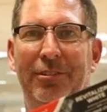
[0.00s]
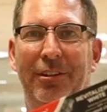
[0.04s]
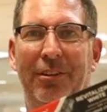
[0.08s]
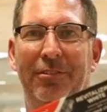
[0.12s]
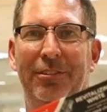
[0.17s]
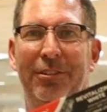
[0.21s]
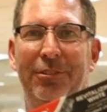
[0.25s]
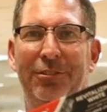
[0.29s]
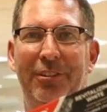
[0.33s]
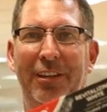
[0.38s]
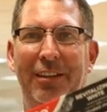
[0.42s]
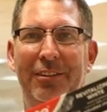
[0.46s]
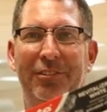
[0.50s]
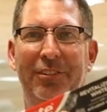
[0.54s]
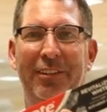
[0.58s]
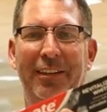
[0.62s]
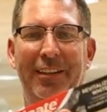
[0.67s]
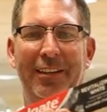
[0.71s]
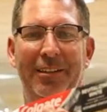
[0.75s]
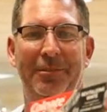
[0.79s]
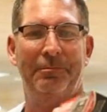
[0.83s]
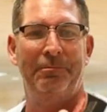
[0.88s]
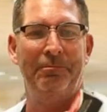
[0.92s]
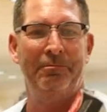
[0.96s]
You ever use that,
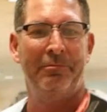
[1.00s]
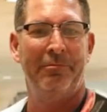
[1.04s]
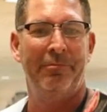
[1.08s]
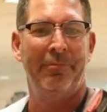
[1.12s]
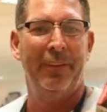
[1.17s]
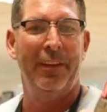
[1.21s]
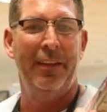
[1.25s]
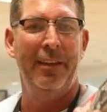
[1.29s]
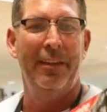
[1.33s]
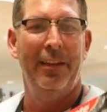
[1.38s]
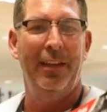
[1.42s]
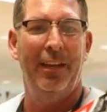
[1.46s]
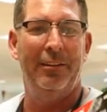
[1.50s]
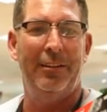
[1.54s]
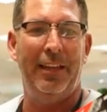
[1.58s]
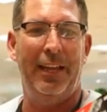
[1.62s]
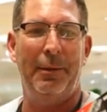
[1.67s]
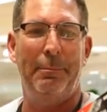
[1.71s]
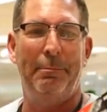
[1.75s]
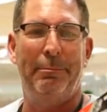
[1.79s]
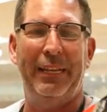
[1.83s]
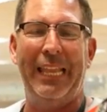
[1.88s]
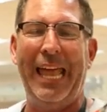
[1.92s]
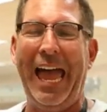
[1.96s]
Stan? it's
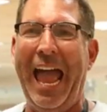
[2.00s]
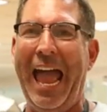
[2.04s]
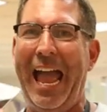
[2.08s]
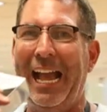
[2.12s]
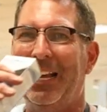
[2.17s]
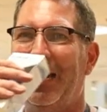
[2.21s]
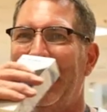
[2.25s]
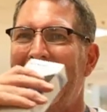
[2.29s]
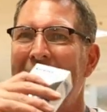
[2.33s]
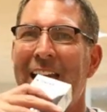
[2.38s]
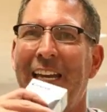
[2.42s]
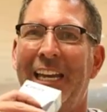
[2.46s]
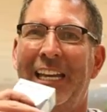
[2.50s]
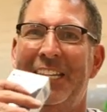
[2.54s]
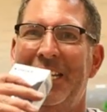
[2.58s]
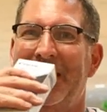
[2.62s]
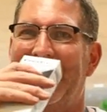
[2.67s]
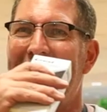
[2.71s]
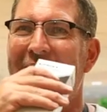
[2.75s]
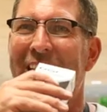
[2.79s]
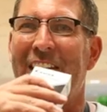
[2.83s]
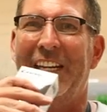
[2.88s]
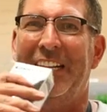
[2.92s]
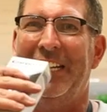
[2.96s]
like black and you
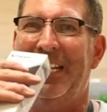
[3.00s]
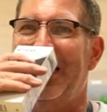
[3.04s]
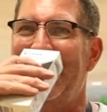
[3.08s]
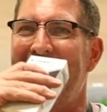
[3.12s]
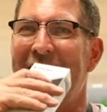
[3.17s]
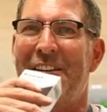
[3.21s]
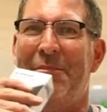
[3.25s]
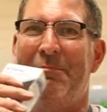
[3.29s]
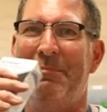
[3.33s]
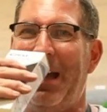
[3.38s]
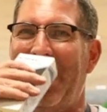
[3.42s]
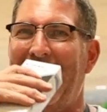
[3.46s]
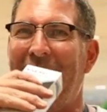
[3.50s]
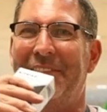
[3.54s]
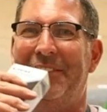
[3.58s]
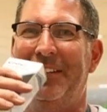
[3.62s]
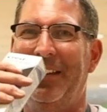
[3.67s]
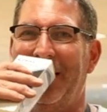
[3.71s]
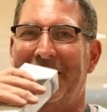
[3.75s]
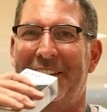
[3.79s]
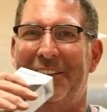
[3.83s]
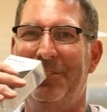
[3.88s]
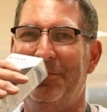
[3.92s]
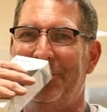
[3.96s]
get, you get it in your mouth, you
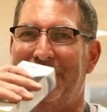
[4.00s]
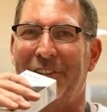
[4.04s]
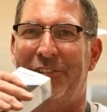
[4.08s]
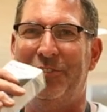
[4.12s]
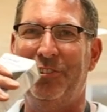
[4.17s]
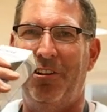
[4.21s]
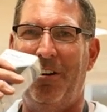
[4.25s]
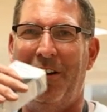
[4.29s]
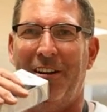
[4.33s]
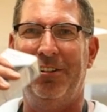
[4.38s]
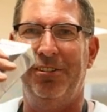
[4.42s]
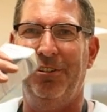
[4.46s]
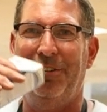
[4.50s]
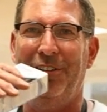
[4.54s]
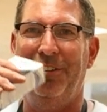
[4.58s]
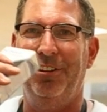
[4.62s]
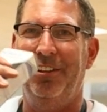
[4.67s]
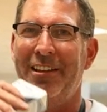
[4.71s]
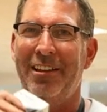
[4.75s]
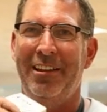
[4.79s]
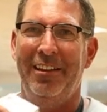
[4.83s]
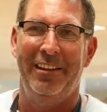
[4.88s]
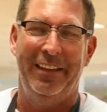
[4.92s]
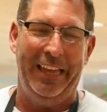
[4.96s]
gotta use the charcoal.
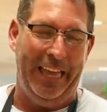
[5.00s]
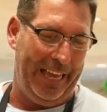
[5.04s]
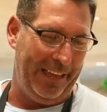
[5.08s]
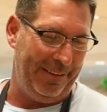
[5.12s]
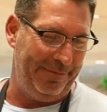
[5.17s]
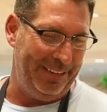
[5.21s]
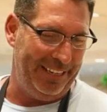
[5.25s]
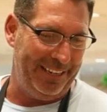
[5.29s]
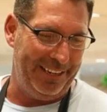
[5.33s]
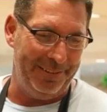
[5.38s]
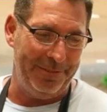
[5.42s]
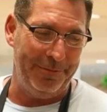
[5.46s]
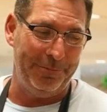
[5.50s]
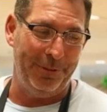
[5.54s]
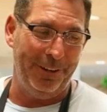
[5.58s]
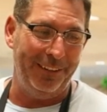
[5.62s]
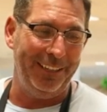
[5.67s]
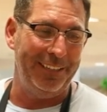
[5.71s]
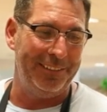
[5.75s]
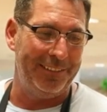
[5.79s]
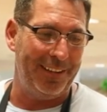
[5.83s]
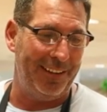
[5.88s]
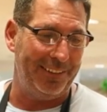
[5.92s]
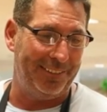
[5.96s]
I mean, it
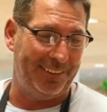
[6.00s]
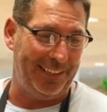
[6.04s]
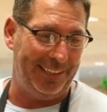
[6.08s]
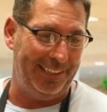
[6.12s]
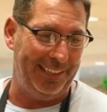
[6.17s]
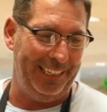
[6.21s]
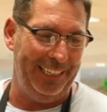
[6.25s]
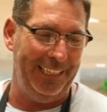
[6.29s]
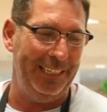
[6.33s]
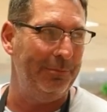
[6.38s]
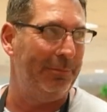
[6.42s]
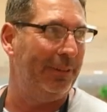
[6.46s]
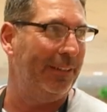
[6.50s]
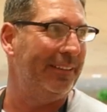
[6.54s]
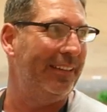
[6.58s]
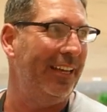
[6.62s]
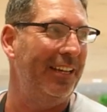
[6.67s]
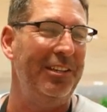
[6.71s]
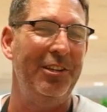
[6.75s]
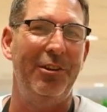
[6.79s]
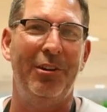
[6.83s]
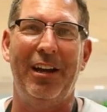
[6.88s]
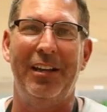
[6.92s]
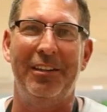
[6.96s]
really does clean, but
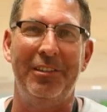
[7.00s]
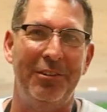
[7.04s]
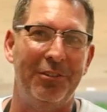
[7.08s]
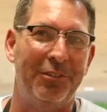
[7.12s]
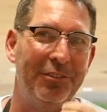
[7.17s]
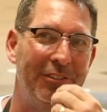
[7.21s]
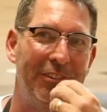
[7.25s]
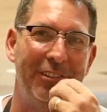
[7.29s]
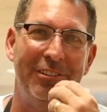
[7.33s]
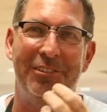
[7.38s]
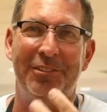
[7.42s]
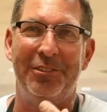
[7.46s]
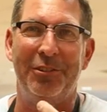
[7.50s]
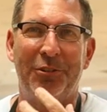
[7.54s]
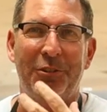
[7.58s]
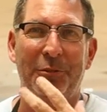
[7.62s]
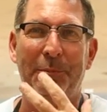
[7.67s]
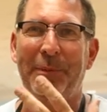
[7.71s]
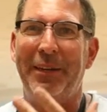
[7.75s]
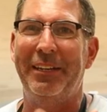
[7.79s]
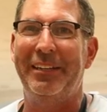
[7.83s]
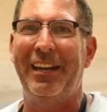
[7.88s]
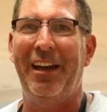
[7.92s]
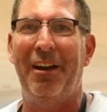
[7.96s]
then you got, you're, you're
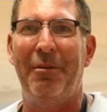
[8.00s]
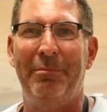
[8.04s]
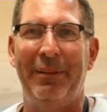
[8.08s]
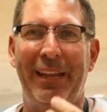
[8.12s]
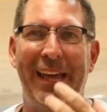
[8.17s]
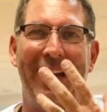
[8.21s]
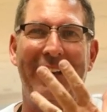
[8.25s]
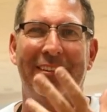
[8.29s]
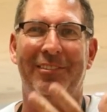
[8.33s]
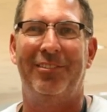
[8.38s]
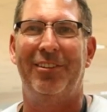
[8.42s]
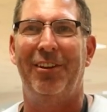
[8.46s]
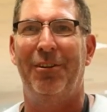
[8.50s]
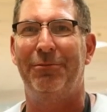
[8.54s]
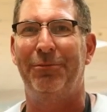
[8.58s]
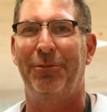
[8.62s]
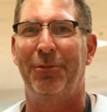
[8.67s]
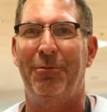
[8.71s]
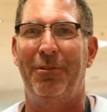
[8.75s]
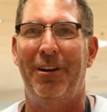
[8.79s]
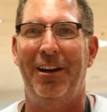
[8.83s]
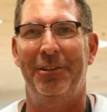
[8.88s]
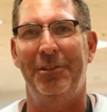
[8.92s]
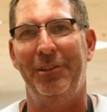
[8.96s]
spitting out black stuff for
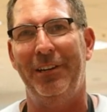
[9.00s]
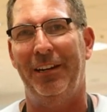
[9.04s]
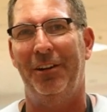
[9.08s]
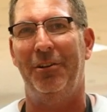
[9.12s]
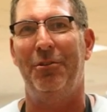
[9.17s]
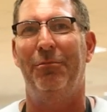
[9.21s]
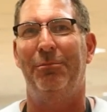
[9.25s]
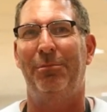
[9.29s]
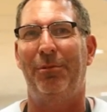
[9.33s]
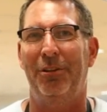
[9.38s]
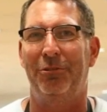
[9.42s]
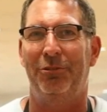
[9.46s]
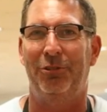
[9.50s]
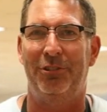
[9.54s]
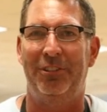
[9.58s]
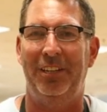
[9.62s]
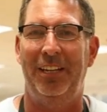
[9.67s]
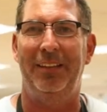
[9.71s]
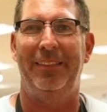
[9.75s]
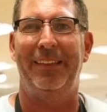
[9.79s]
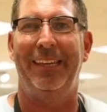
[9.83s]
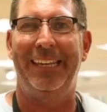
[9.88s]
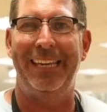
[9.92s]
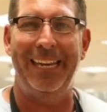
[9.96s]
a while. You gotta go brush your
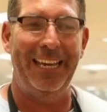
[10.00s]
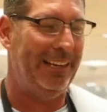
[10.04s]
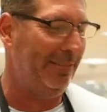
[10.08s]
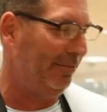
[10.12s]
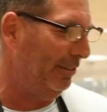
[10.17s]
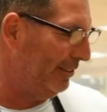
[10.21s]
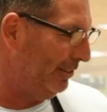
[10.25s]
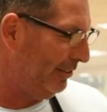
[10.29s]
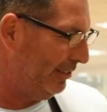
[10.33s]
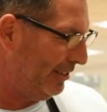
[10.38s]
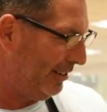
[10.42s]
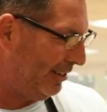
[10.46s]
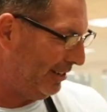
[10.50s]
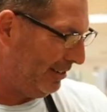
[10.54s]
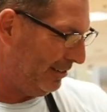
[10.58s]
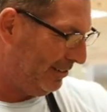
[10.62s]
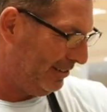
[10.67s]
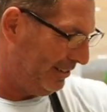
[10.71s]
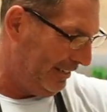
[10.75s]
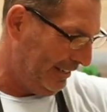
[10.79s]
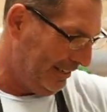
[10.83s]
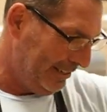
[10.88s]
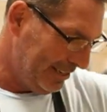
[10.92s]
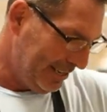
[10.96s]
teeth again when you're done
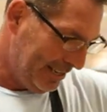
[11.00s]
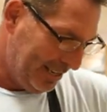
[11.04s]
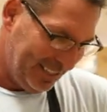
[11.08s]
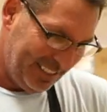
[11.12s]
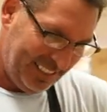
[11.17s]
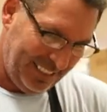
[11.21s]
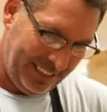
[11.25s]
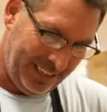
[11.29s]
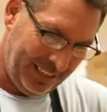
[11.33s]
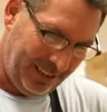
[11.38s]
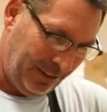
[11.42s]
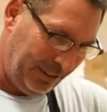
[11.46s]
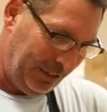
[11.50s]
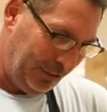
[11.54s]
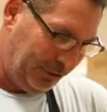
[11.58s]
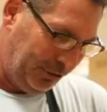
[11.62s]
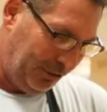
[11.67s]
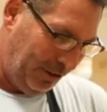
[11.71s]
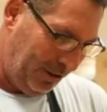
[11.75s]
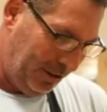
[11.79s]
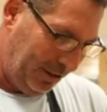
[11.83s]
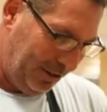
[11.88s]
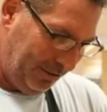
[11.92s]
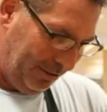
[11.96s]
to get all the
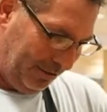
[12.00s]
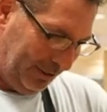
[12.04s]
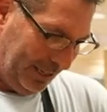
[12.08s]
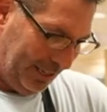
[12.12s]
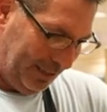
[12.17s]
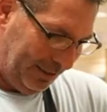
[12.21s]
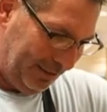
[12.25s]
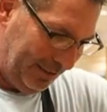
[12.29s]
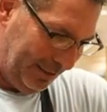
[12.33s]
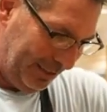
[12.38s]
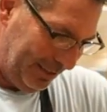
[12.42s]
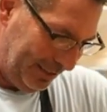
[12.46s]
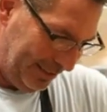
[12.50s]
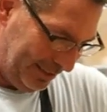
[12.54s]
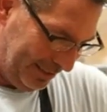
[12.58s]
charcoal out.